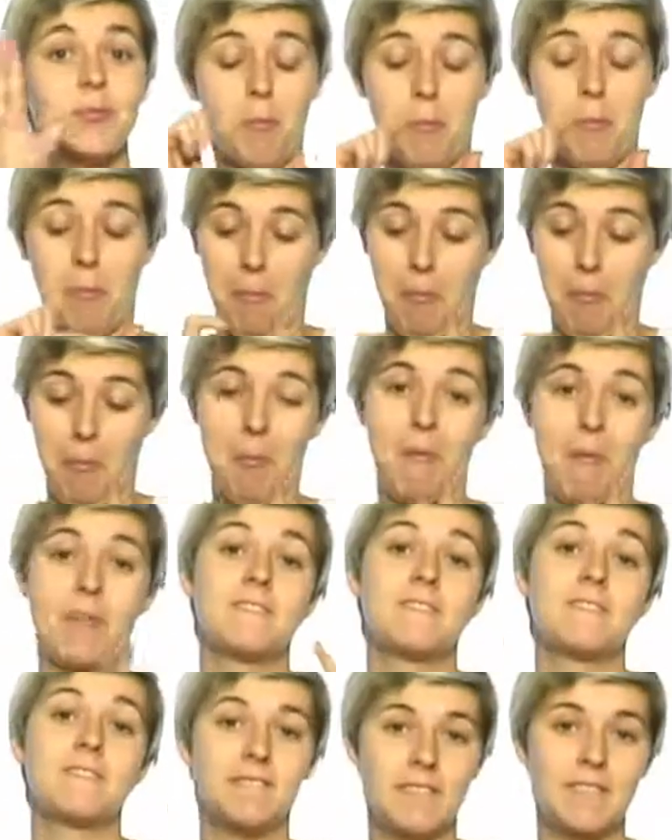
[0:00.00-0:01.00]
So,
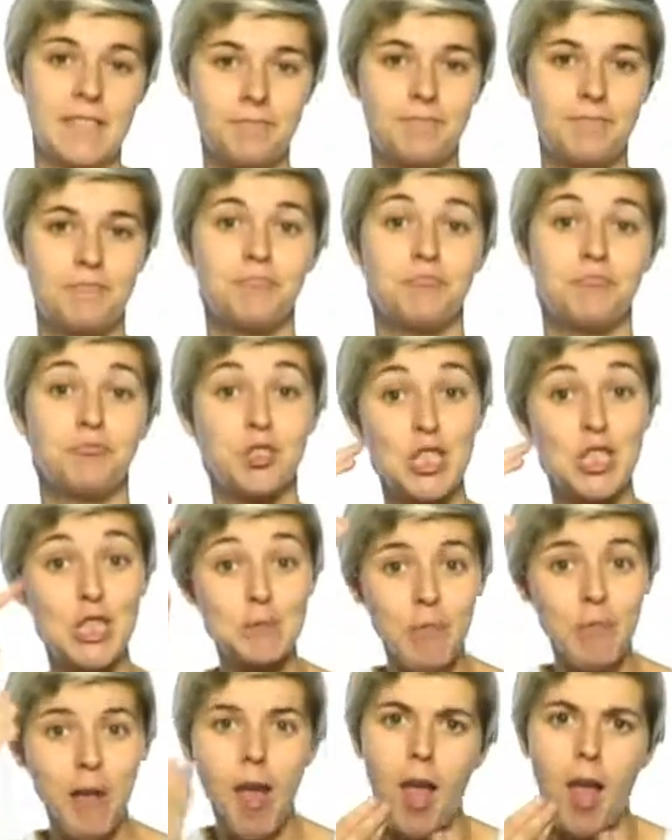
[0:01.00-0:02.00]
this is the end of my
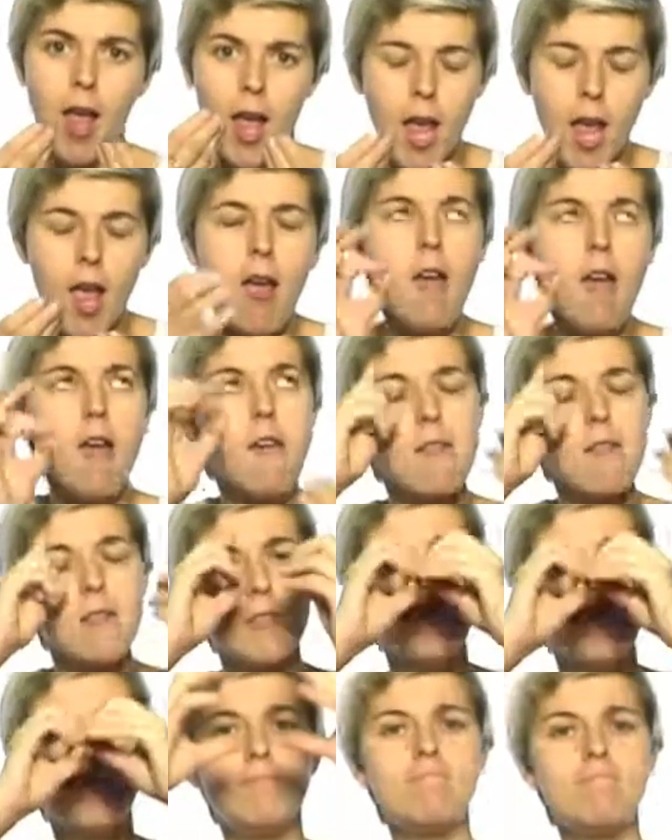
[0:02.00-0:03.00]
presentation.
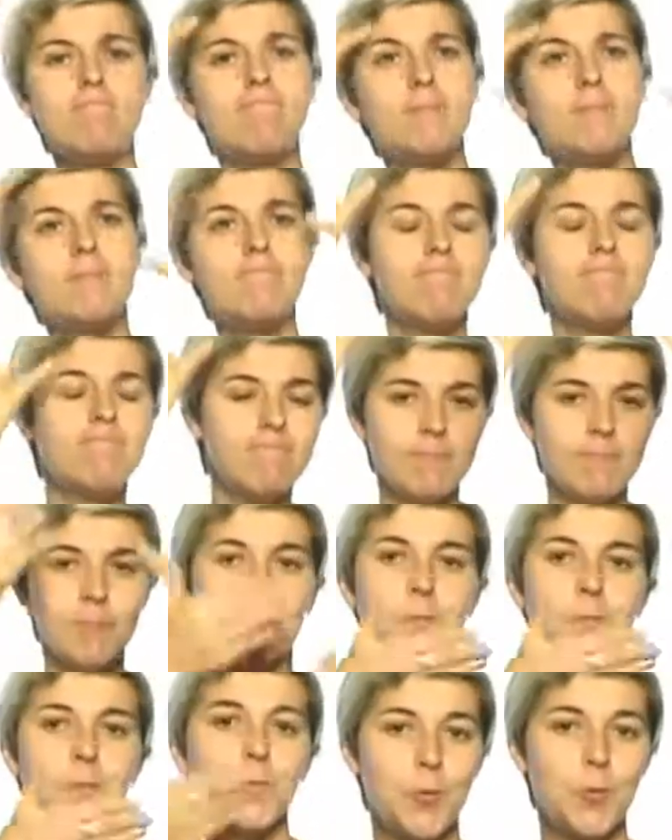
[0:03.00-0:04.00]
I hope you have a
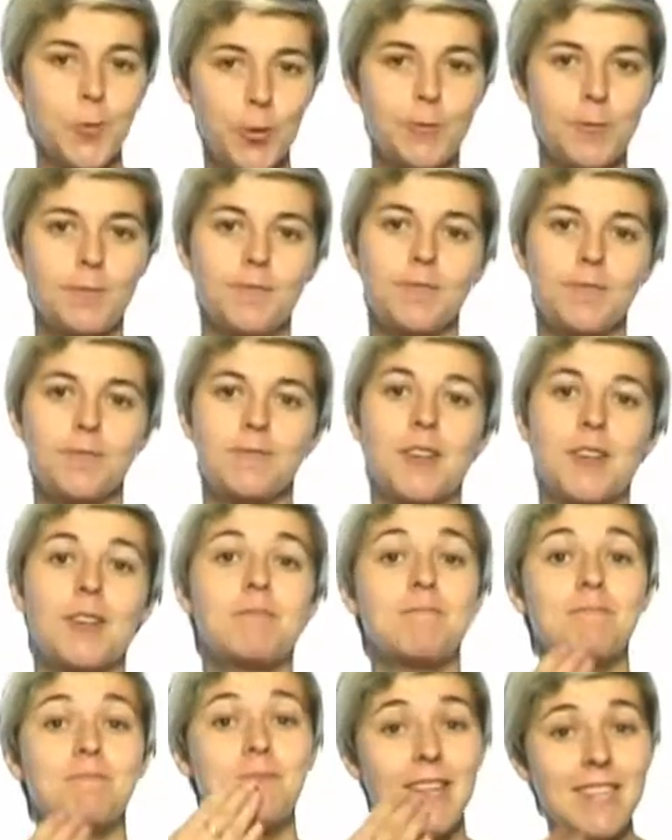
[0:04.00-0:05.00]
better idea of
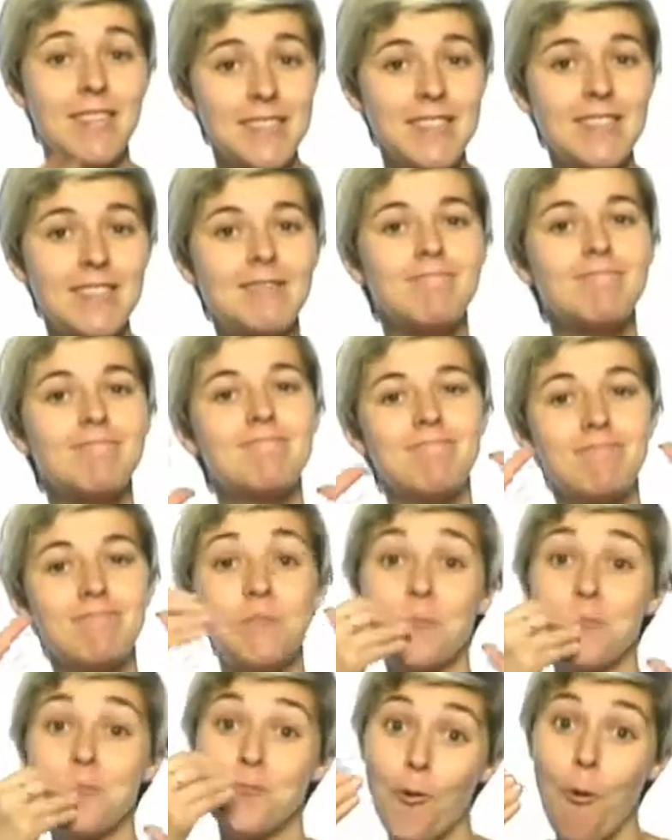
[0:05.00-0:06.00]
what we do.
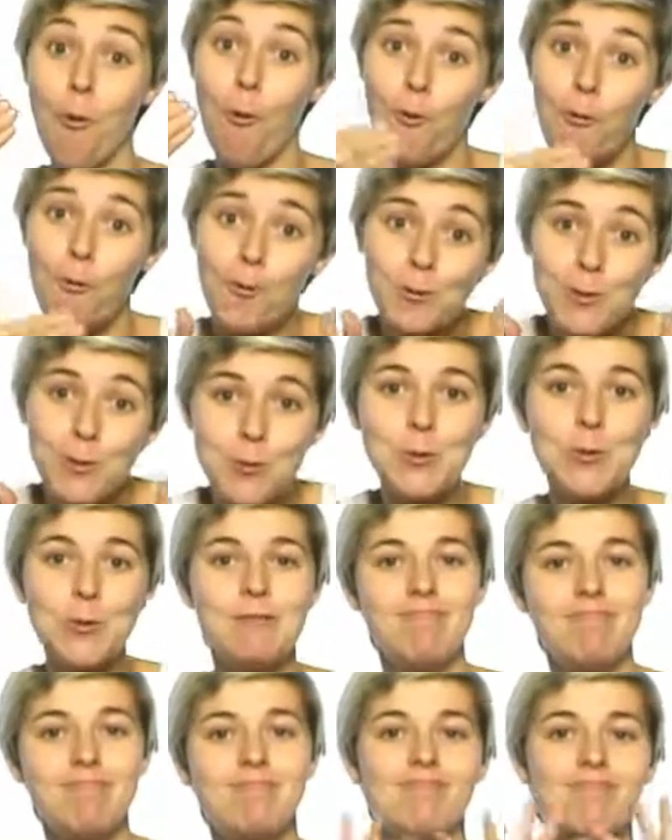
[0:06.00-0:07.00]
Thank you. I
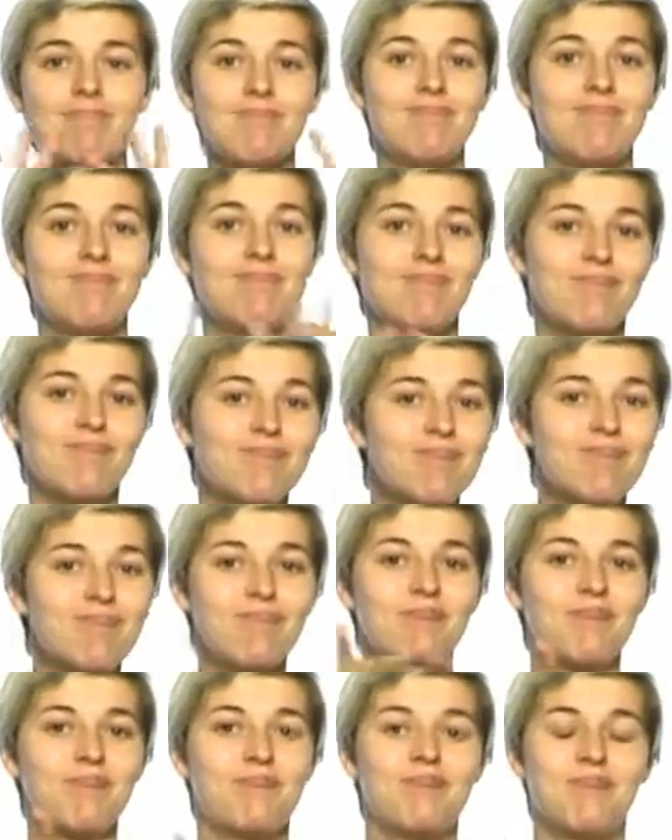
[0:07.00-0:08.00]
wish you good work and
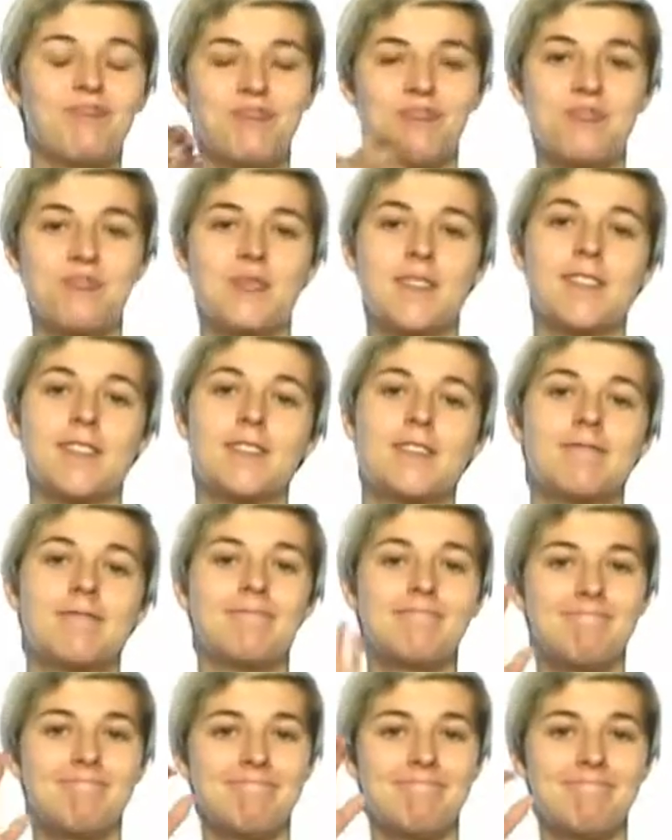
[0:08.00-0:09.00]
ideas to share.
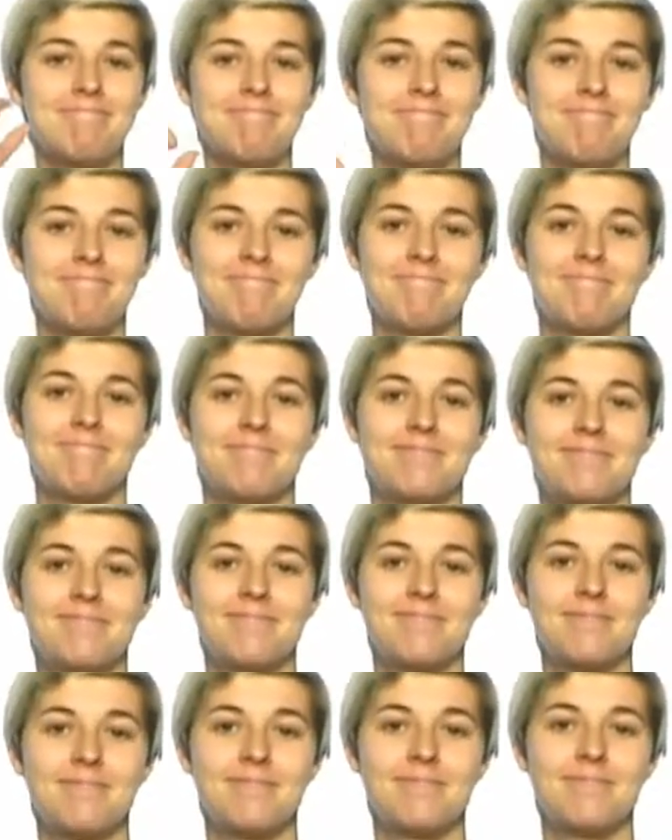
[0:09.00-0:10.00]

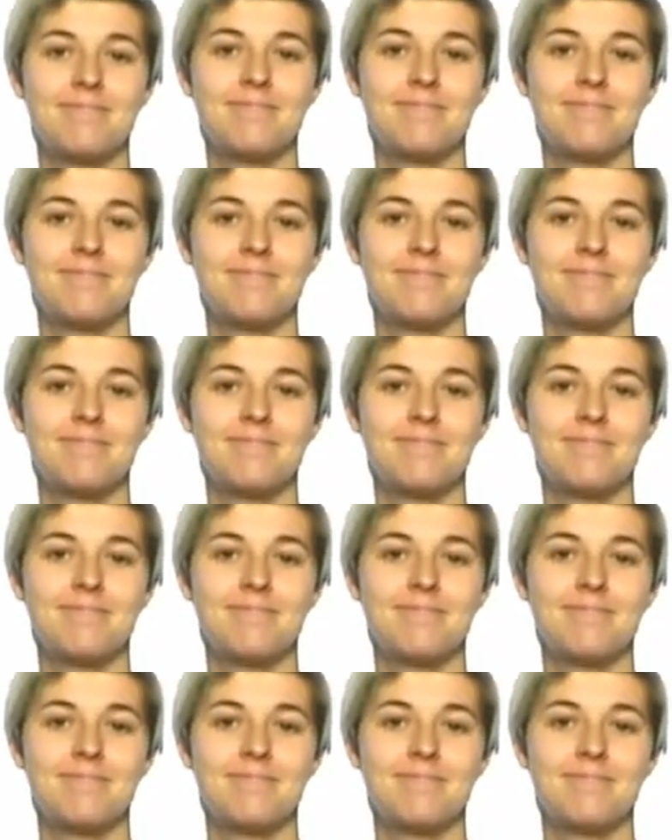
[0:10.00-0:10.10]
Bye-bye.